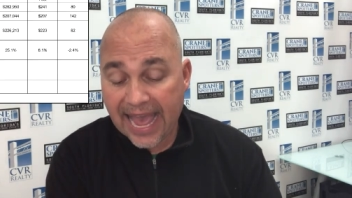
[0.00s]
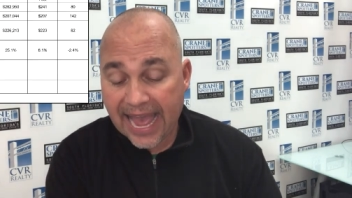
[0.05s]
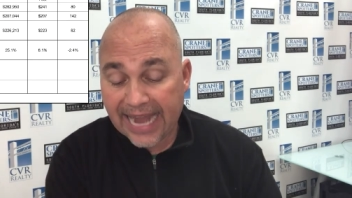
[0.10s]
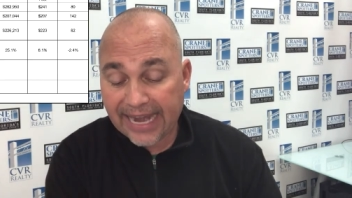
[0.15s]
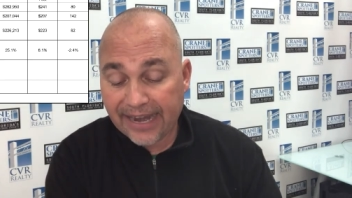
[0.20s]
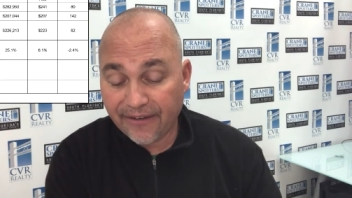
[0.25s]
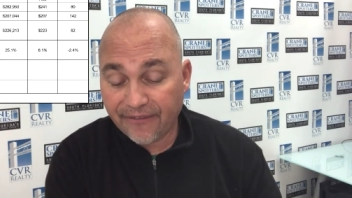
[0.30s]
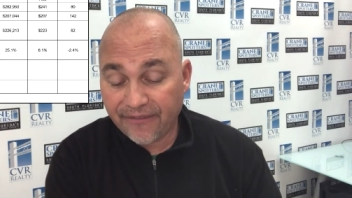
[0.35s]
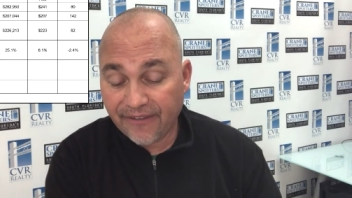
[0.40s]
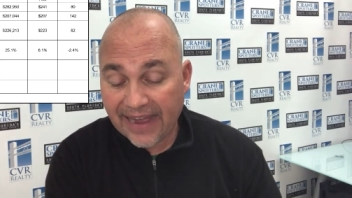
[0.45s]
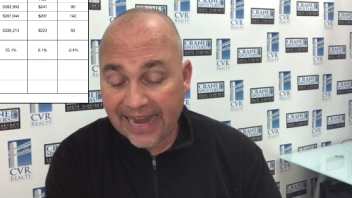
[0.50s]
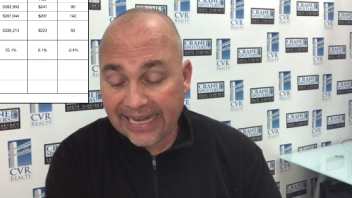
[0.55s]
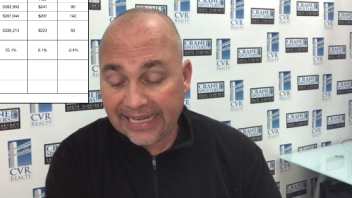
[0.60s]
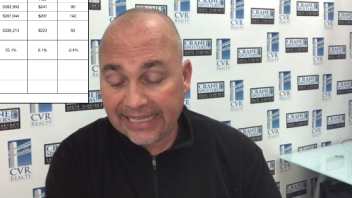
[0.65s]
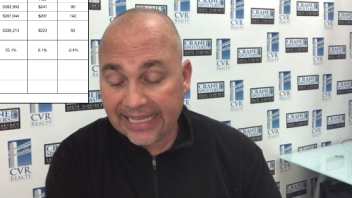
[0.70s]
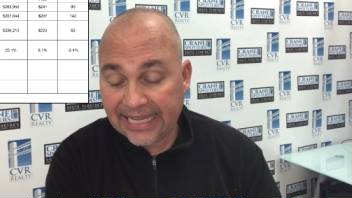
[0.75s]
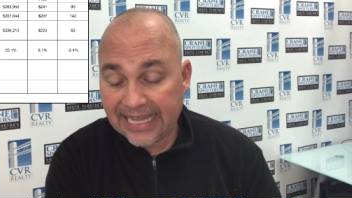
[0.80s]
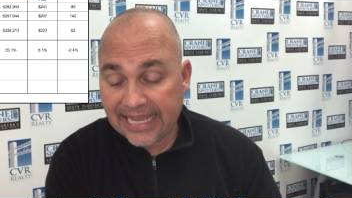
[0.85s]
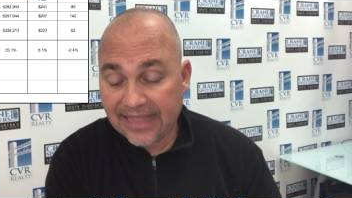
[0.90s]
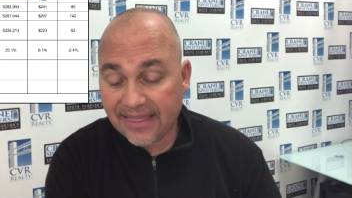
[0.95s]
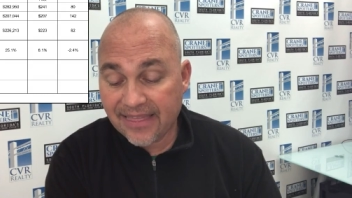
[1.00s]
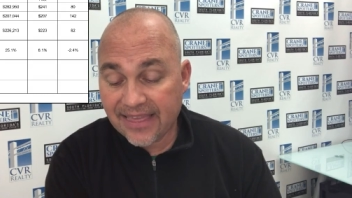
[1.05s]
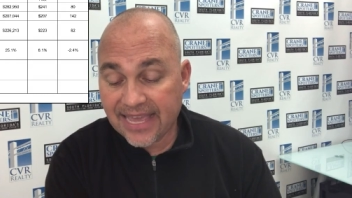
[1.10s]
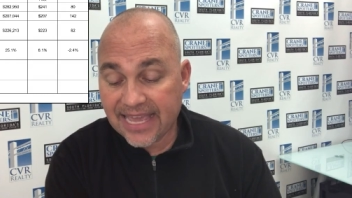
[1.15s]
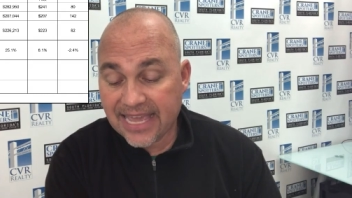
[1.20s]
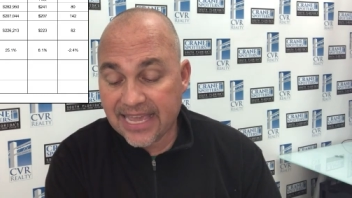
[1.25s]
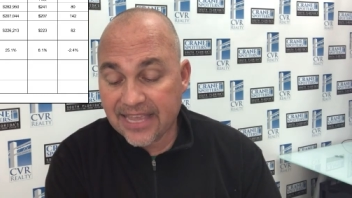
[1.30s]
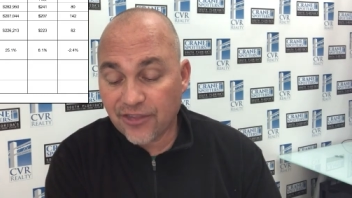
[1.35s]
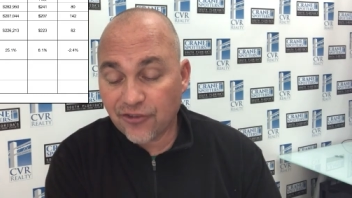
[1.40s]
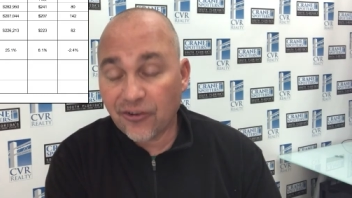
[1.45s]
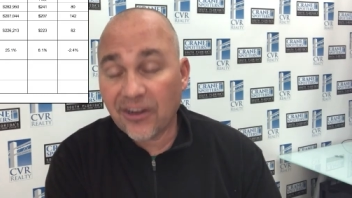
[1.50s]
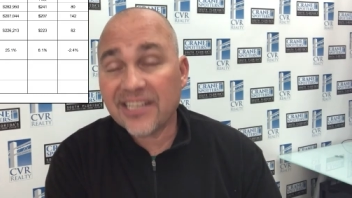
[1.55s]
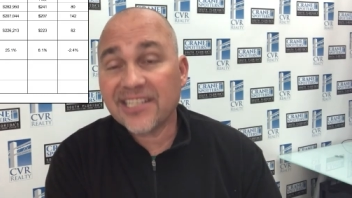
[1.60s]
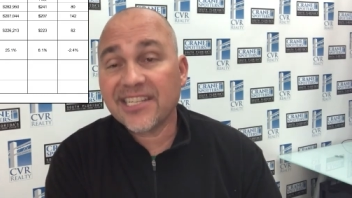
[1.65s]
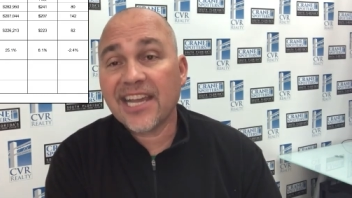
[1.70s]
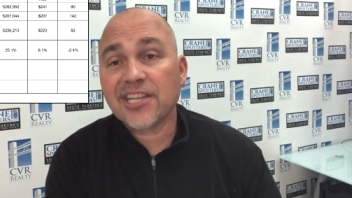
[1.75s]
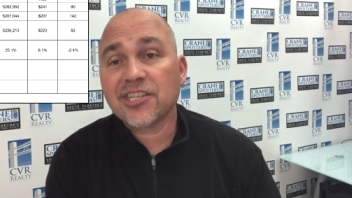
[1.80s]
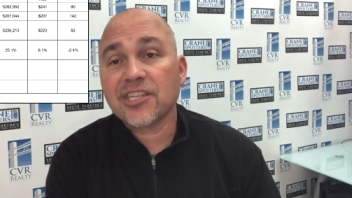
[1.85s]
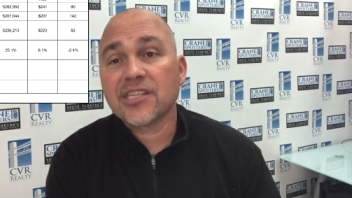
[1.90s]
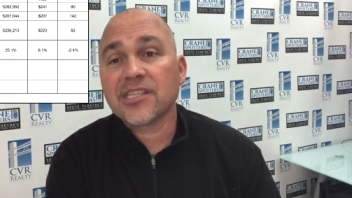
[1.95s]
And then finally, the
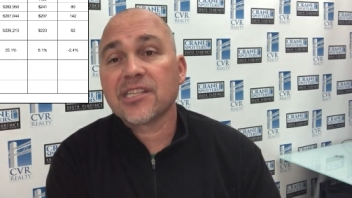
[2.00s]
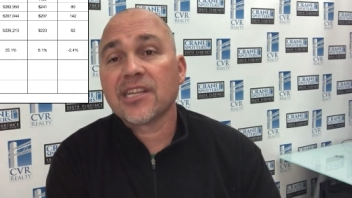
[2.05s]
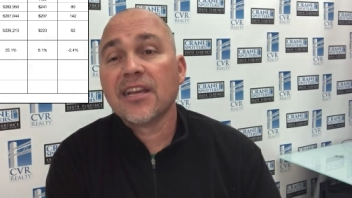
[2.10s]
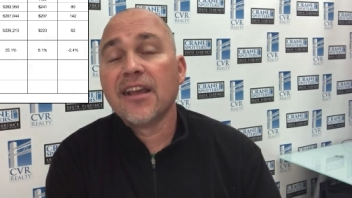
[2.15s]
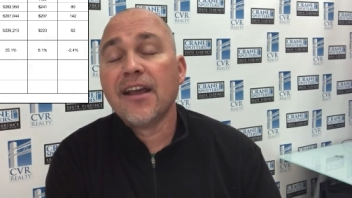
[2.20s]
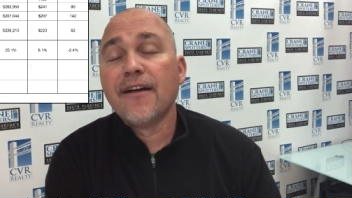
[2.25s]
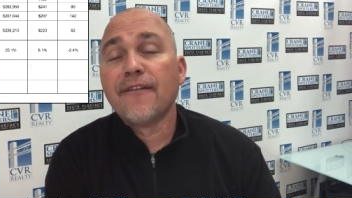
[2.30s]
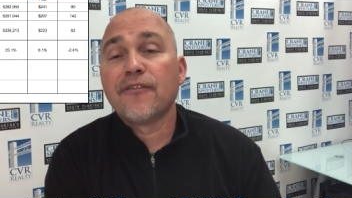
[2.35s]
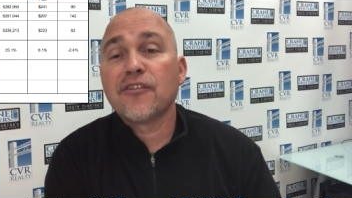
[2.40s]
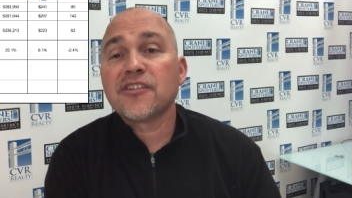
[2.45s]
transactions.